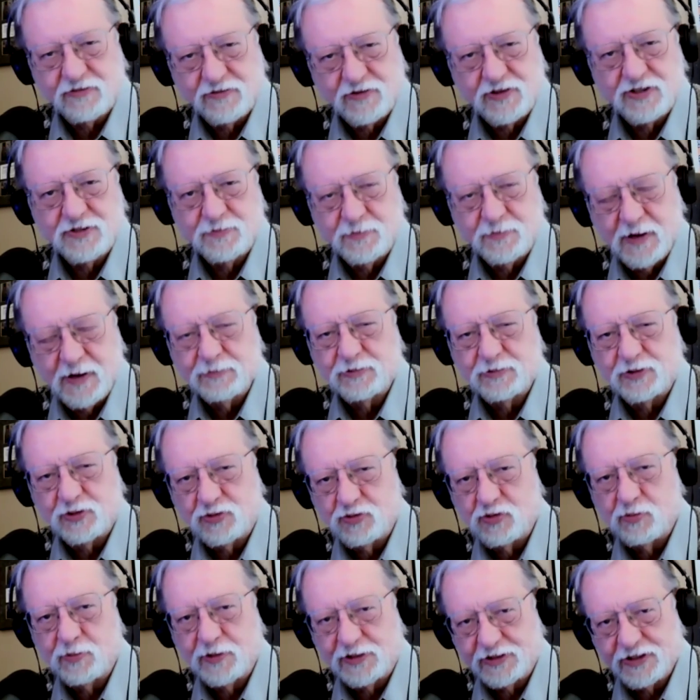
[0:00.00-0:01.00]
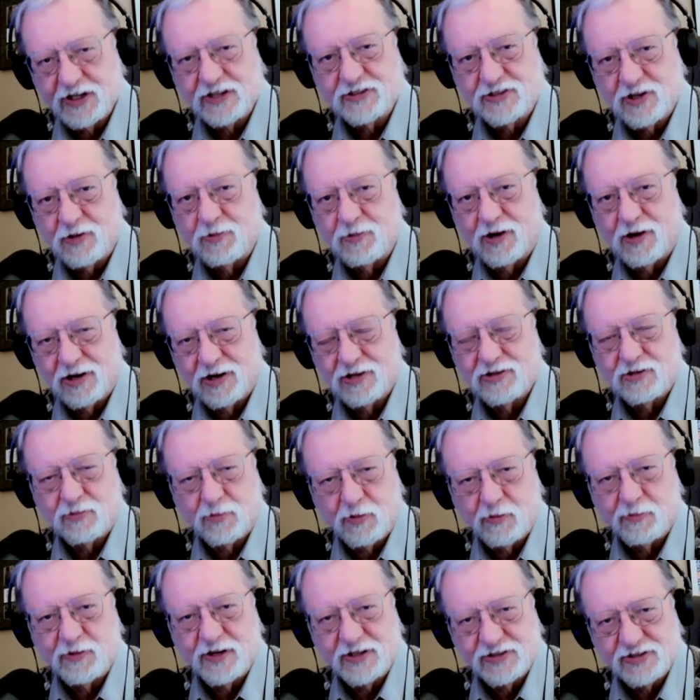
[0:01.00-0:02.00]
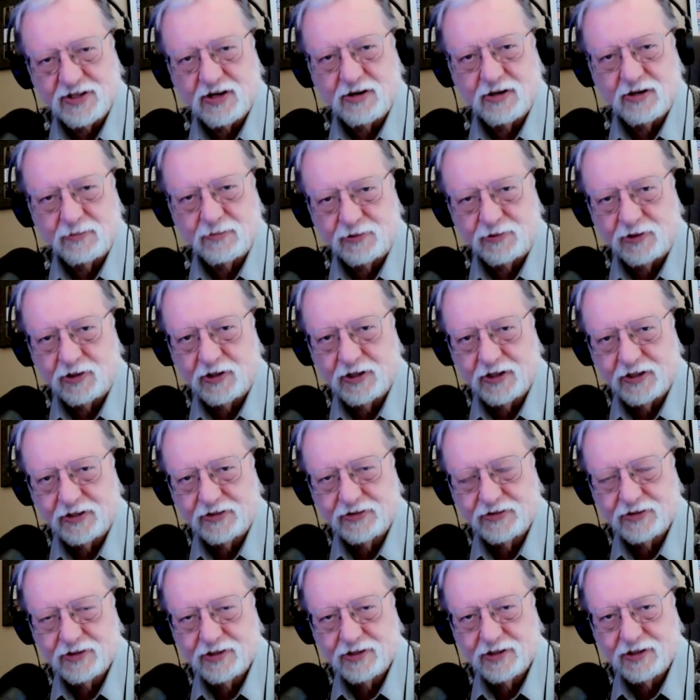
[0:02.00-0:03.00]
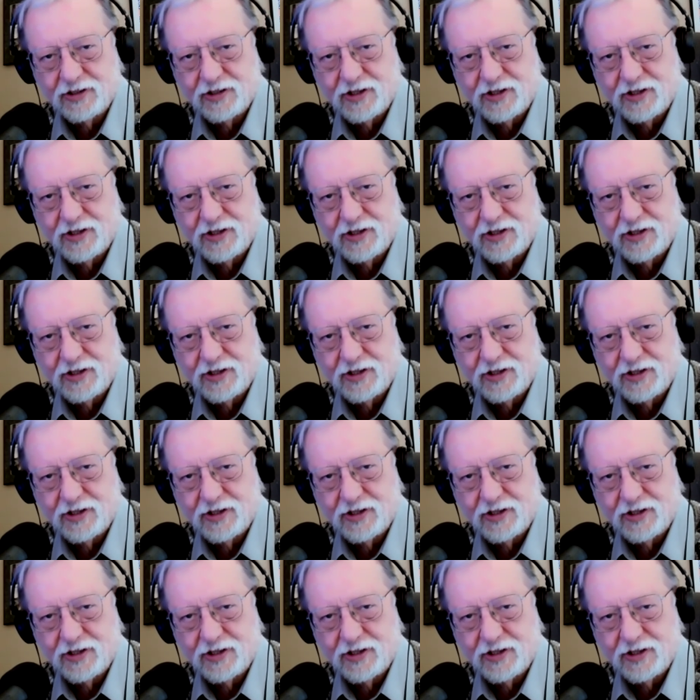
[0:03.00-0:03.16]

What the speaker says: the first people who will be let go are the probationary employees.